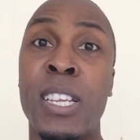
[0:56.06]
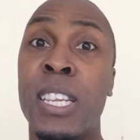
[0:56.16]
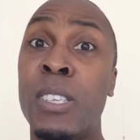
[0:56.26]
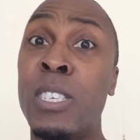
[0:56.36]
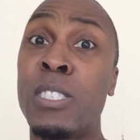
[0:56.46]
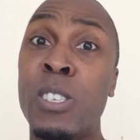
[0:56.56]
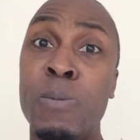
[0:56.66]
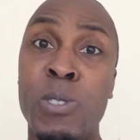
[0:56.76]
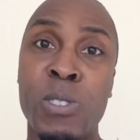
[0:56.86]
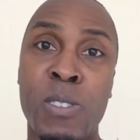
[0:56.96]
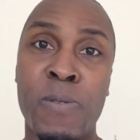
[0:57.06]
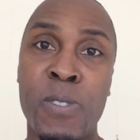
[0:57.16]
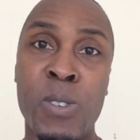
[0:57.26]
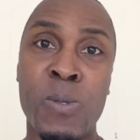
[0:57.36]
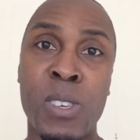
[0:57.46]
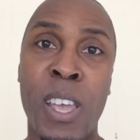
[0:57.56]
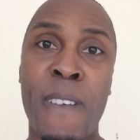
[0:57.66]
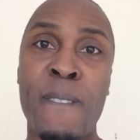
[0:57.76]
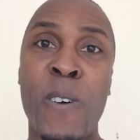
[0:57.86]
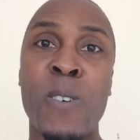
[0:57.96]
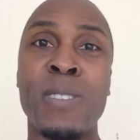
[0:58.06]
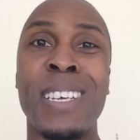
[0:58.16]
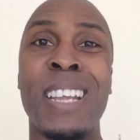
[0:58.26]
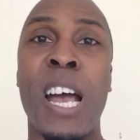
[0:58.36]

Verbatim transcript: Now this is an opportunity for you to get involved in